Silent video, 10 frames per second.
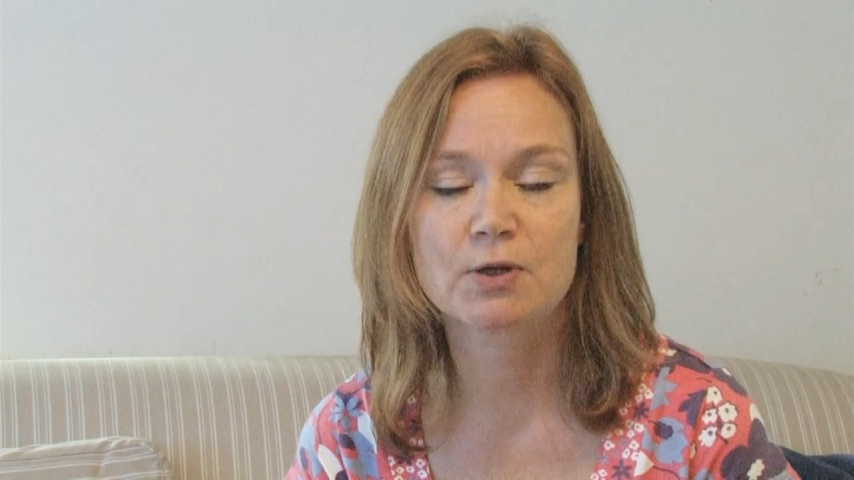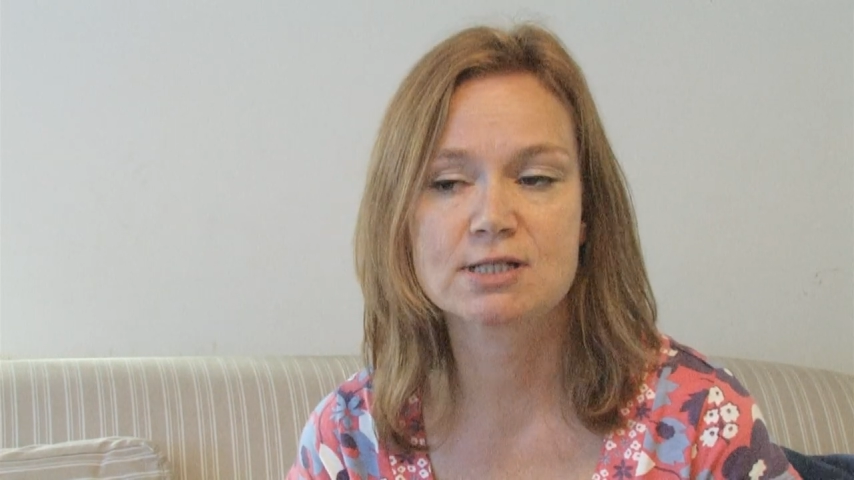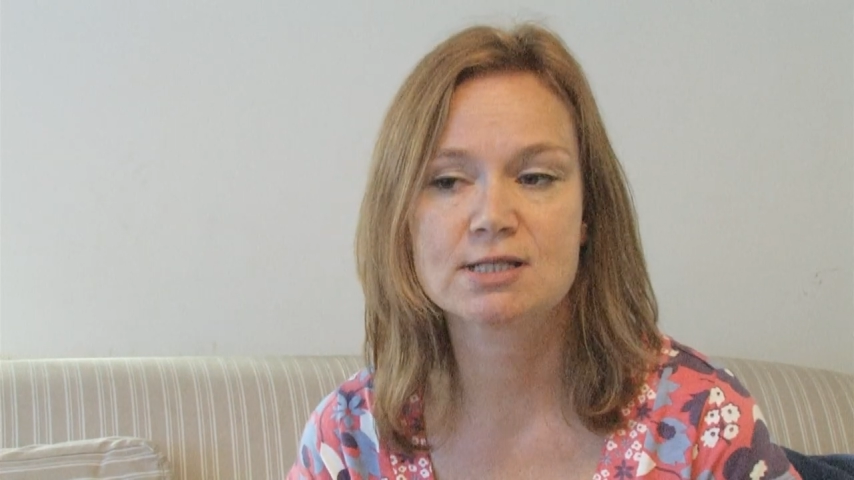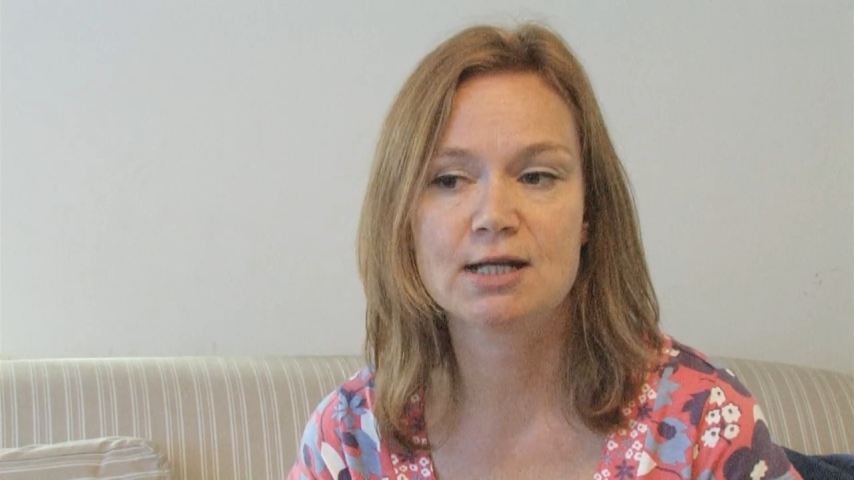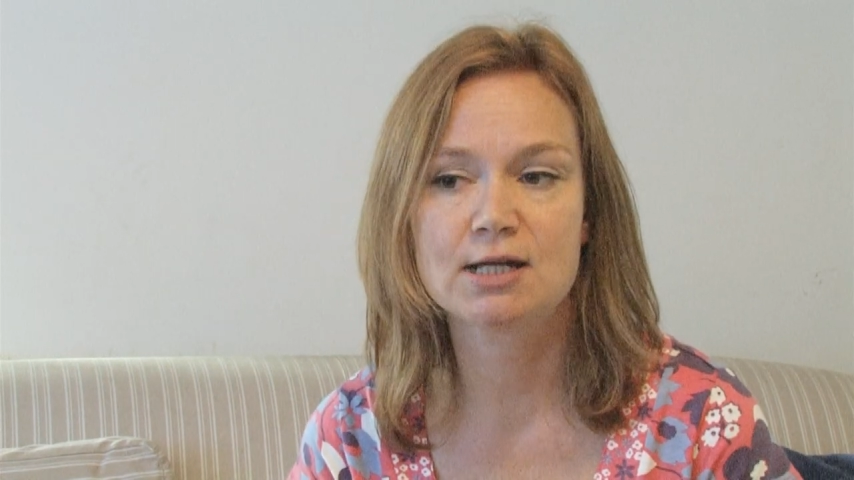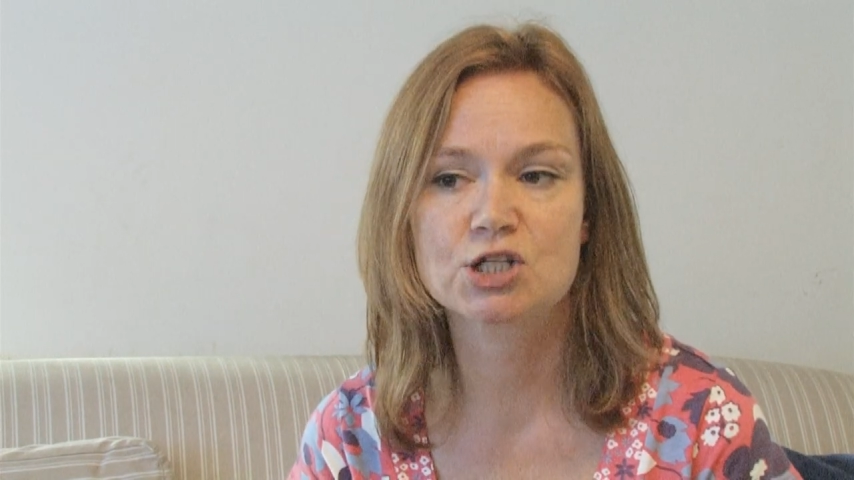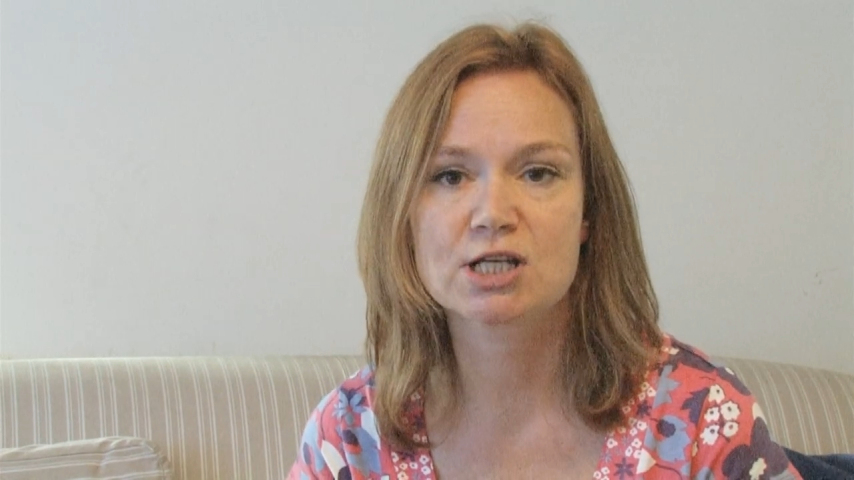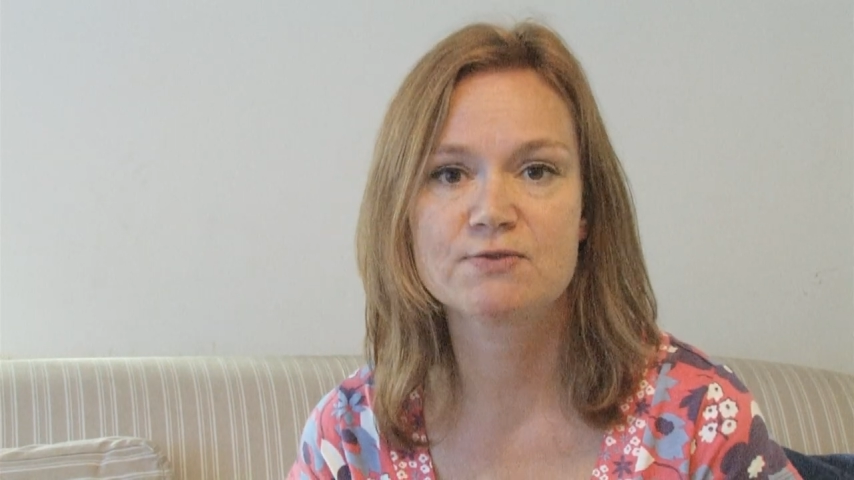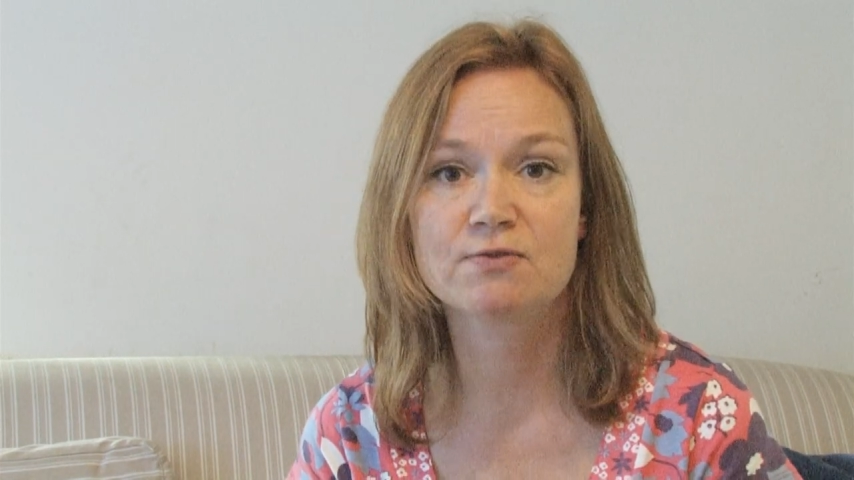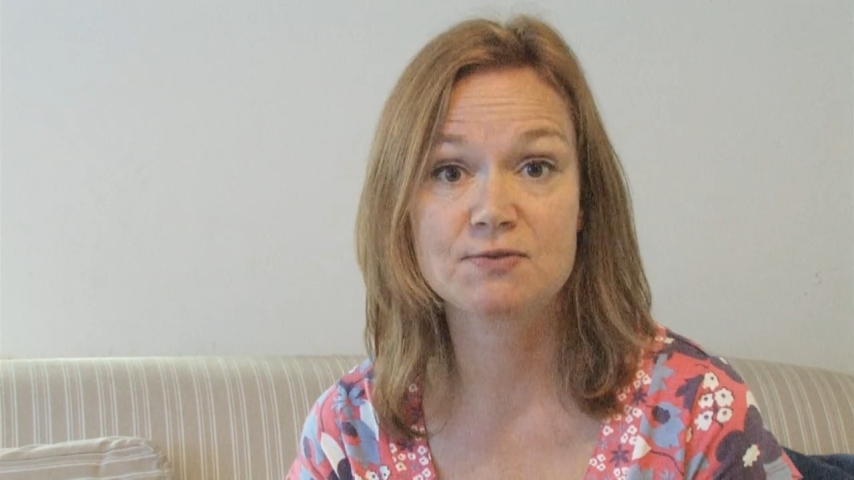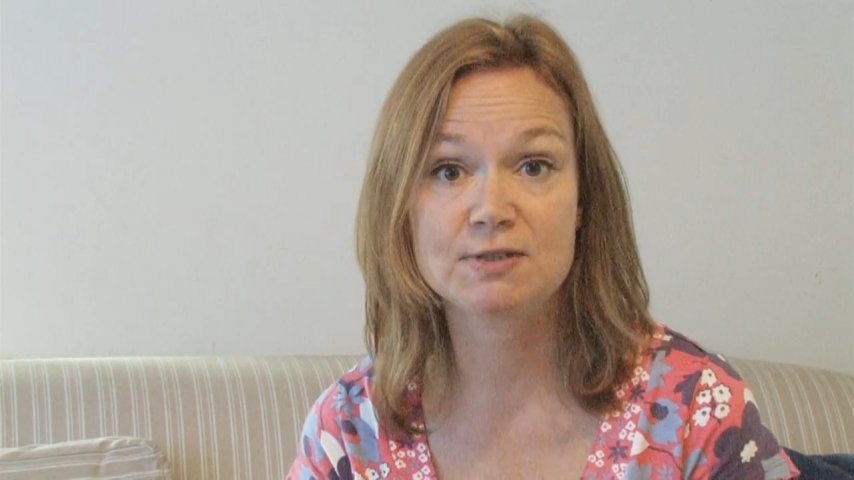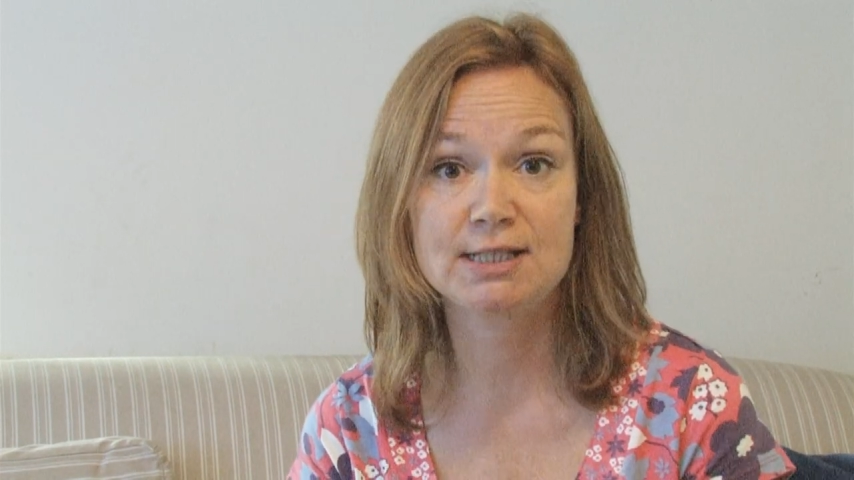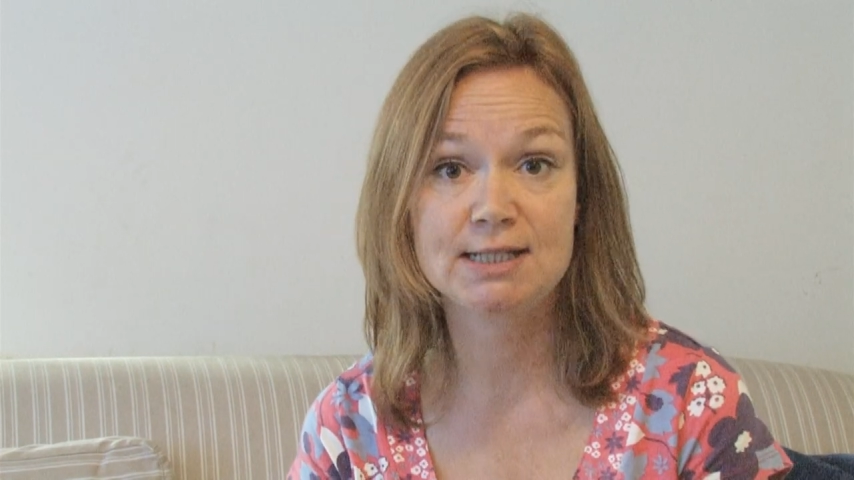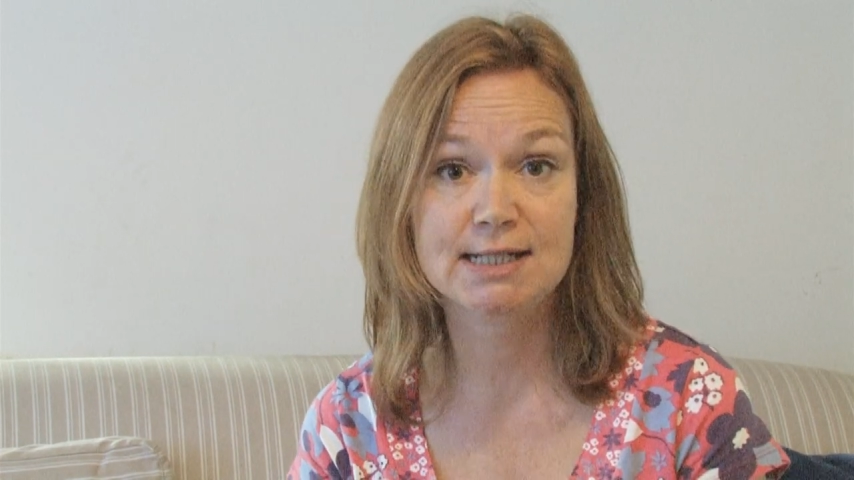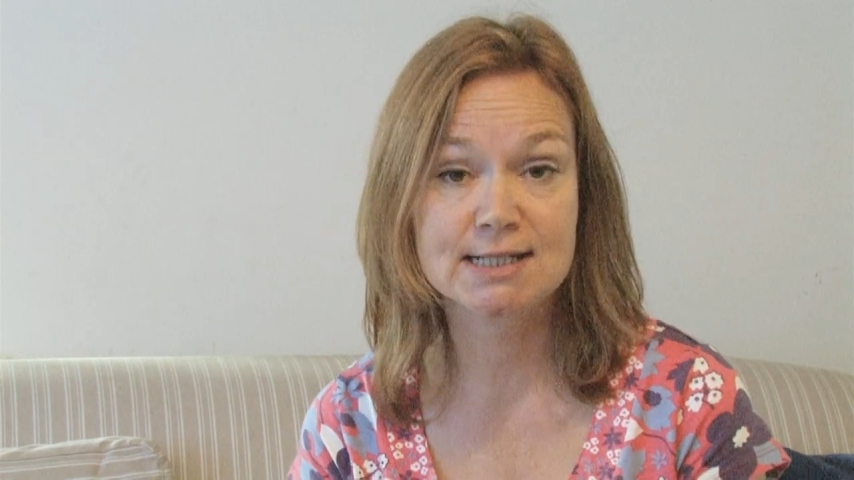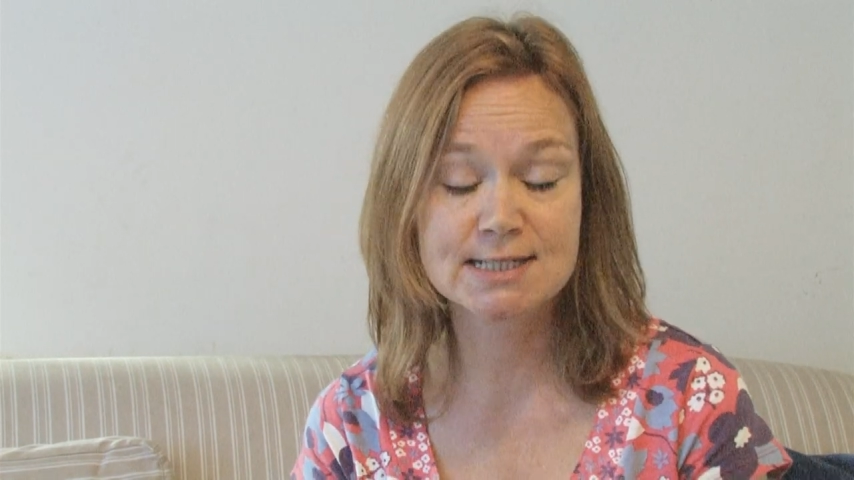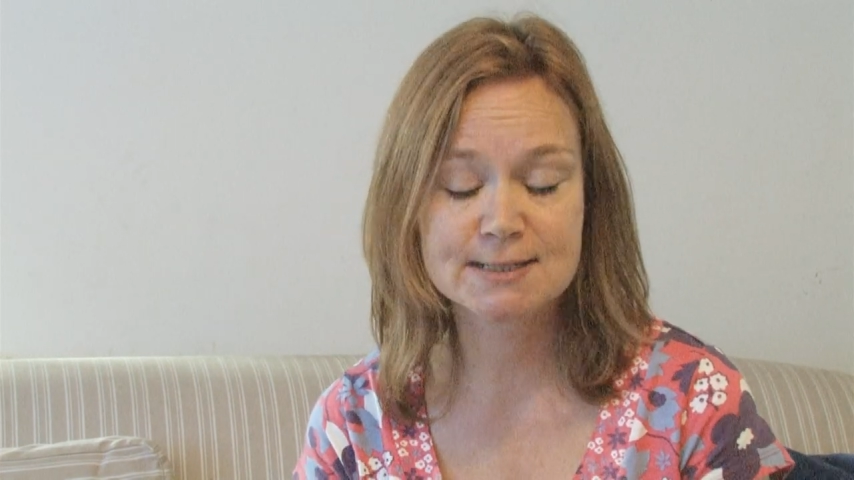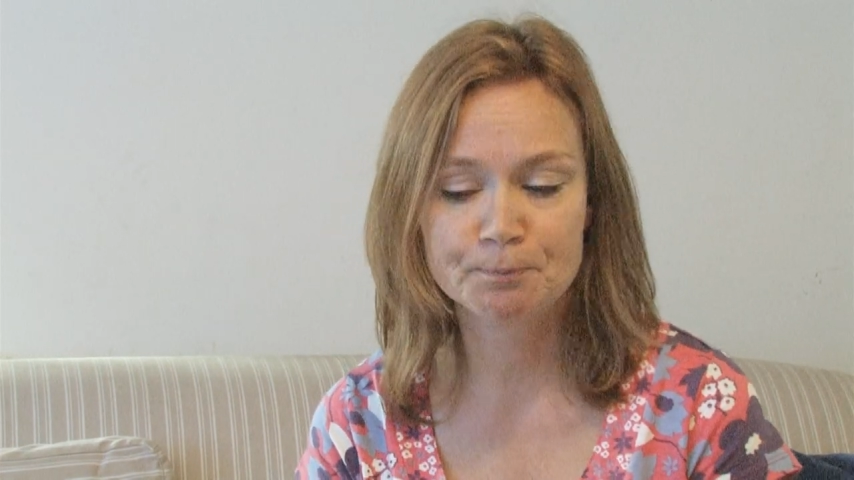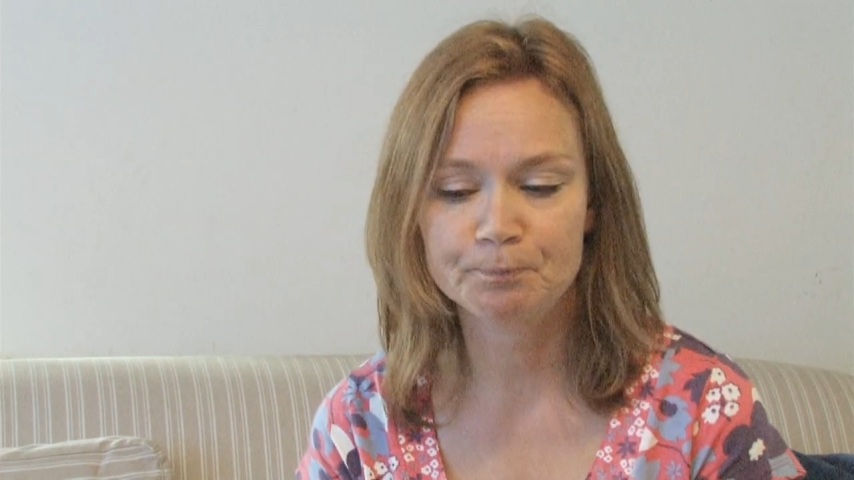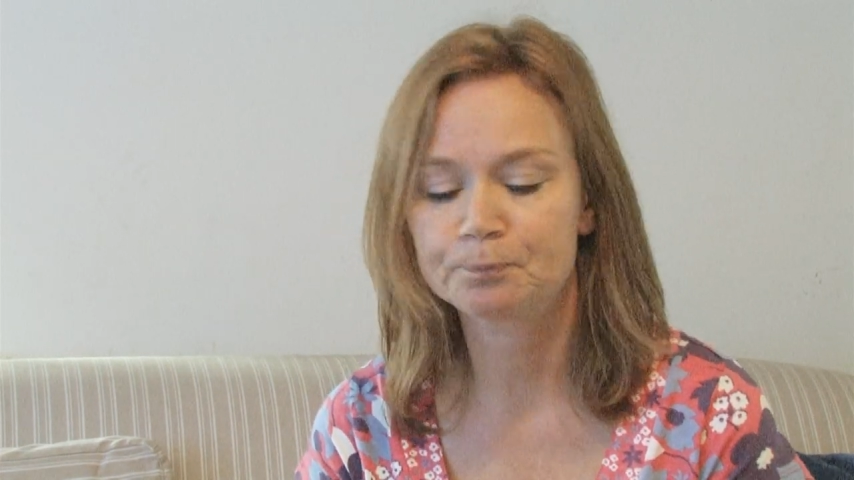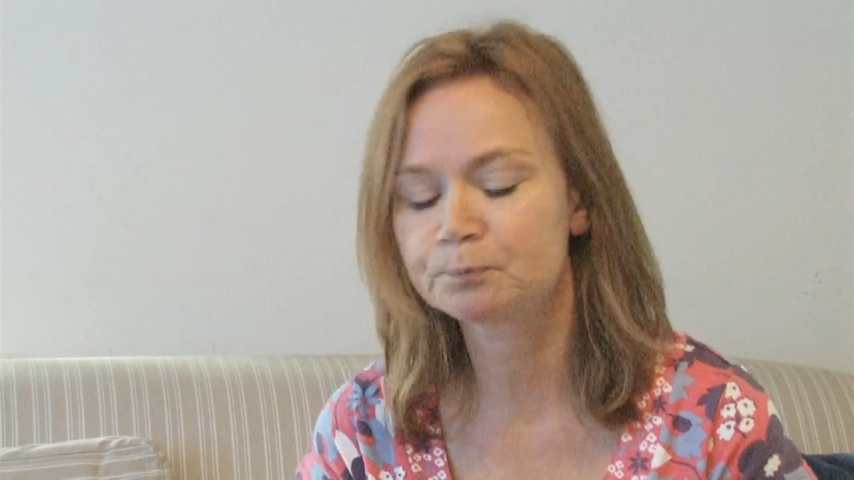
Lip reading: worked in the NHS for 15 years.